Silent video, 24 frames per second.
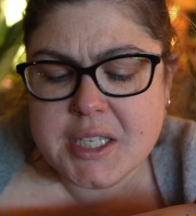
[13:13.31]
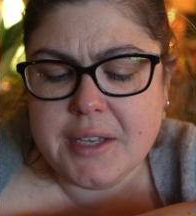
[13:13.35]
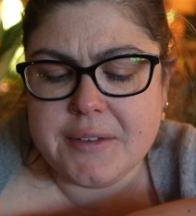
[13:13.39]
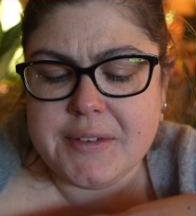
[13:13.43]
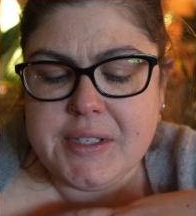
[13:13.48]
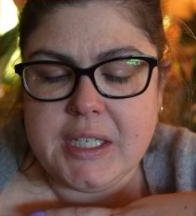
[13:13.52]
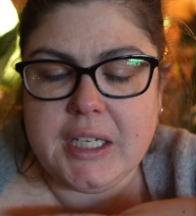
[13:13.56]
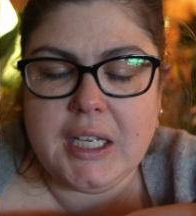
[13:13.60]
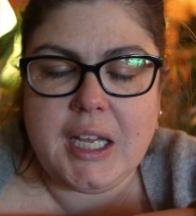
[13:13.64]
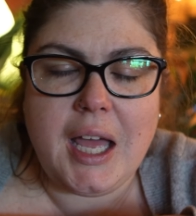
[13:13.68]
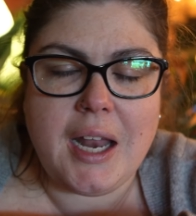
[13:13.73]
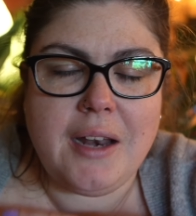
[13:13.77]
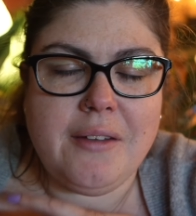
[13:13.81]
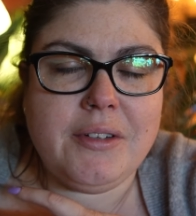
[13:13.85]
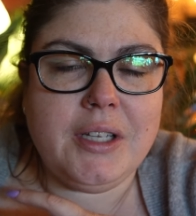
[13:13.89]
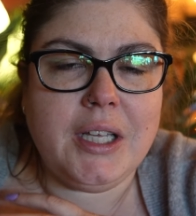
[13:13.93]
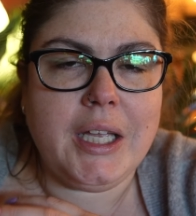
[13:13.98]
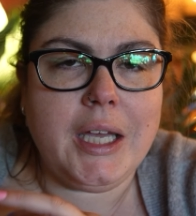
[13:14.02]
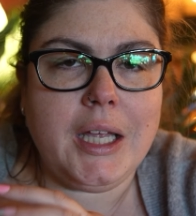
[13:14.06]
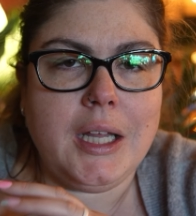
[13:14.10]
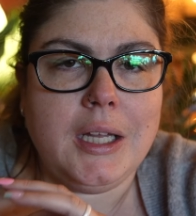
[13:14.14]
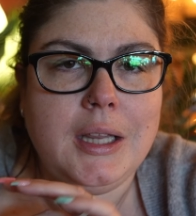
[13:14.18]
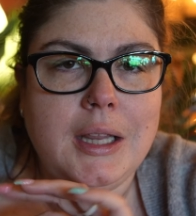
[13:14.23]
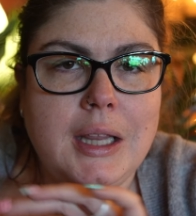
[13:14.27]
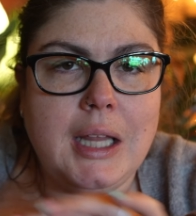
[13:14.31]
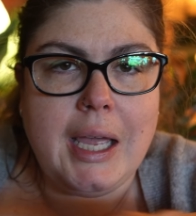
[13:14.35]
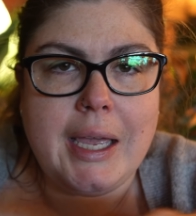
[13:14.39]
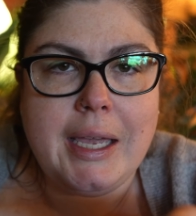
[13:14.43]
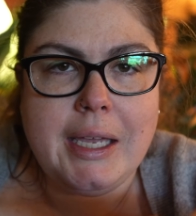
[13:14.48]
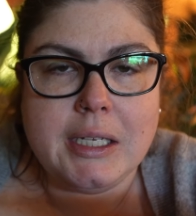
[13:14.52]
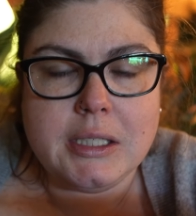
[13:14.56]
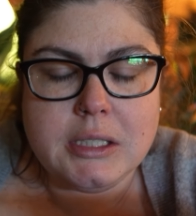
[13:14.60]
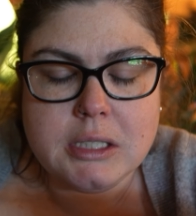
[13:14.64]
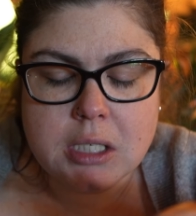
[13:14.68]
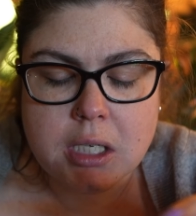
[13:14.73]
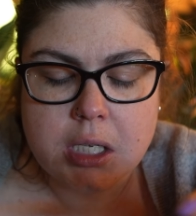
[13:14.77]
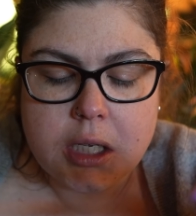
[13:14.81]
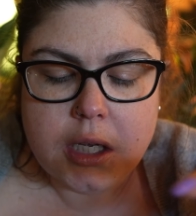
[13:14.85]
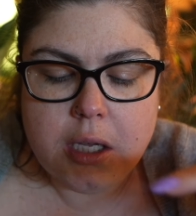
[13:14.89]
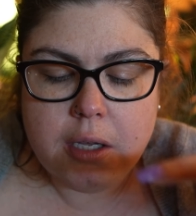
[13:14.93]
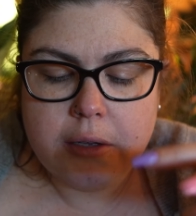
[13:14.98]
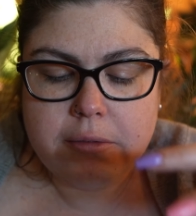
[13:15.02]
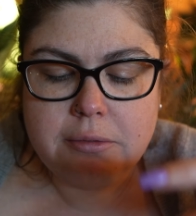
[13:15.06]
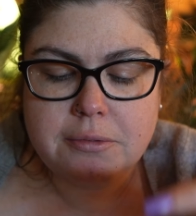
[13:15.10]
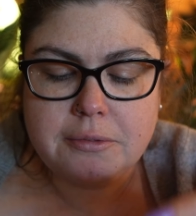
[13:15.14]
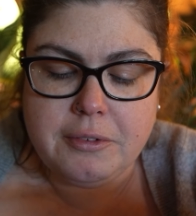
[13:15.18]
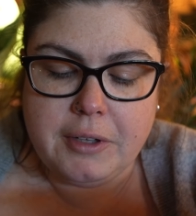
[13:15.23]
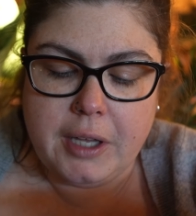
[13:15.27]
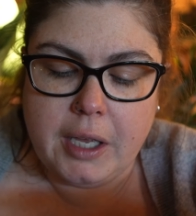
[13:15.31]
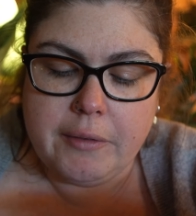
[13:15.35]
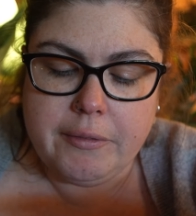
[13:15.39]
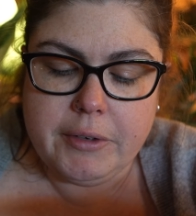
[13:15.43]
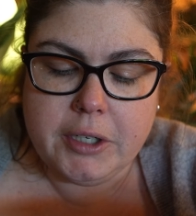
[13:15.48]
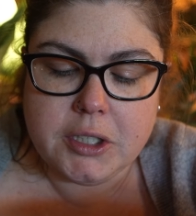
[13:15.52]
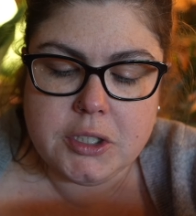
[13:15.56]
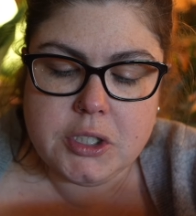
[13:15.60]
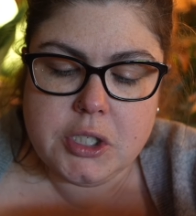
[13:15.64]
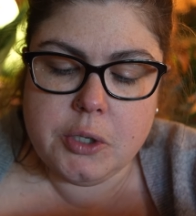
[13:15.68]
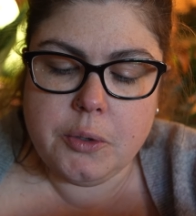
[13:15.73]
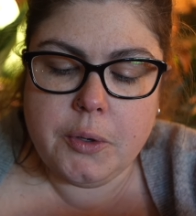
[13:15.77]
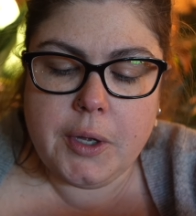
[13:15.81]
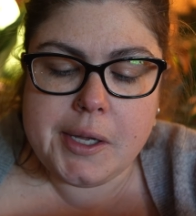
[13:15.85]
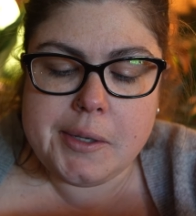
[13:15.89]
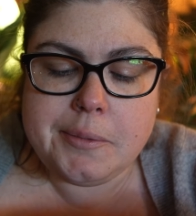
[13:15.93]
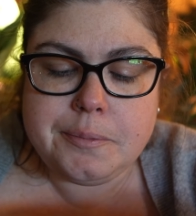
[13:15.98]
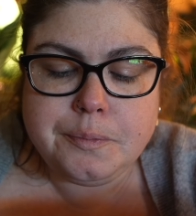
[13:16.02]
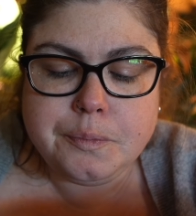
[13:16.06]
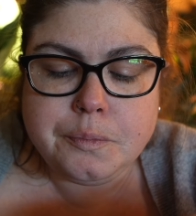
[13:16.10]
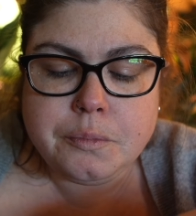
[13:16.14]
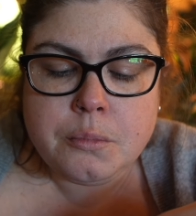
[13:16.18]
gives it kind of like a light flavor to it.